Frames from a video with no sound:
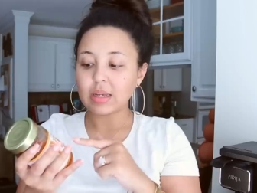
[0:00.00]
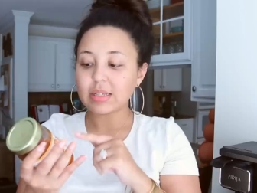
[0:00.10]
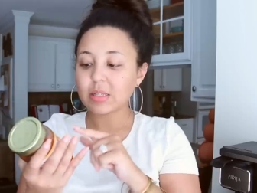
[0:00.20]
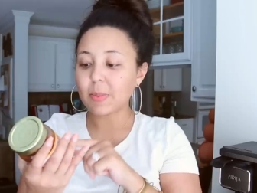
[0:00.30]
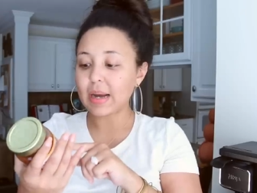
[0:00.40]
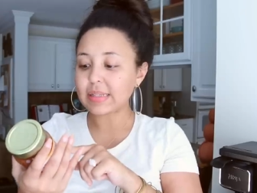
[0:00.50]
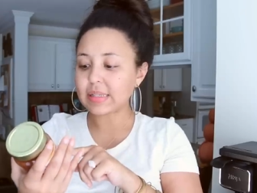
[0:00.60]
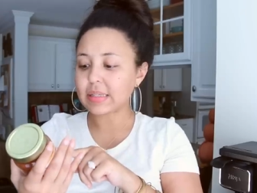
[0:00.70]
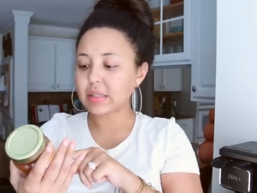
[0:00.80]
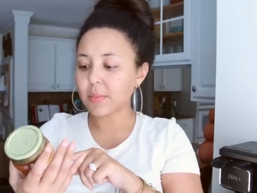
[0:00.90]
This
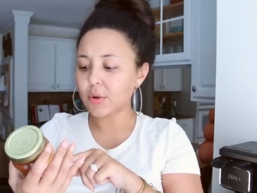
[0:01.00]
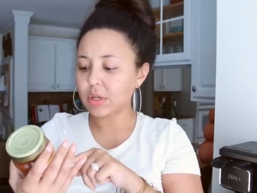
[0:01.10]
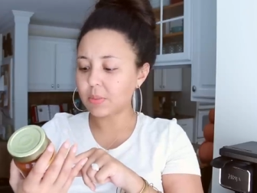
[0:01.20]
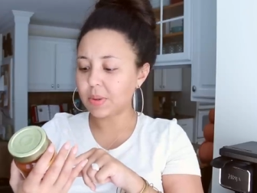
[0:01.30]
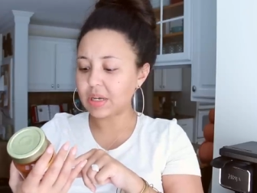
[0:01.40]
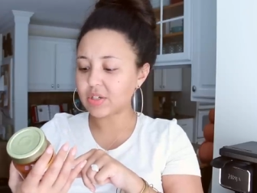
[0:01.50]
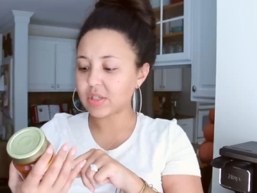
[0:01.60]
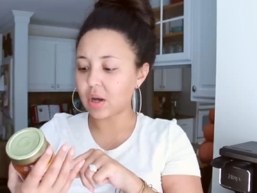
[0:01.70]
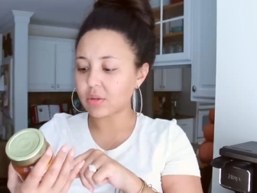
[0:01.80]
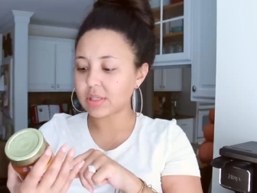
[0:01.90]
spicy smoky peach
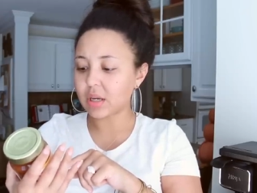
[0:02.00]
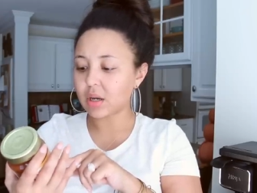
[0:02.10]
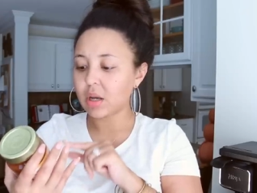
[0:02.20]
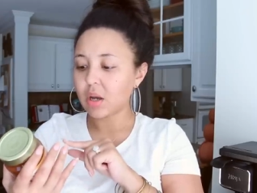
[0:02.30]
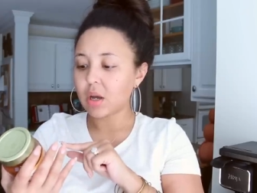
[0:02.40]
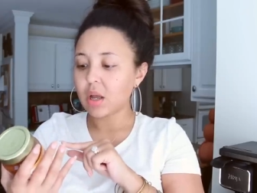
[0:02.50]
salsa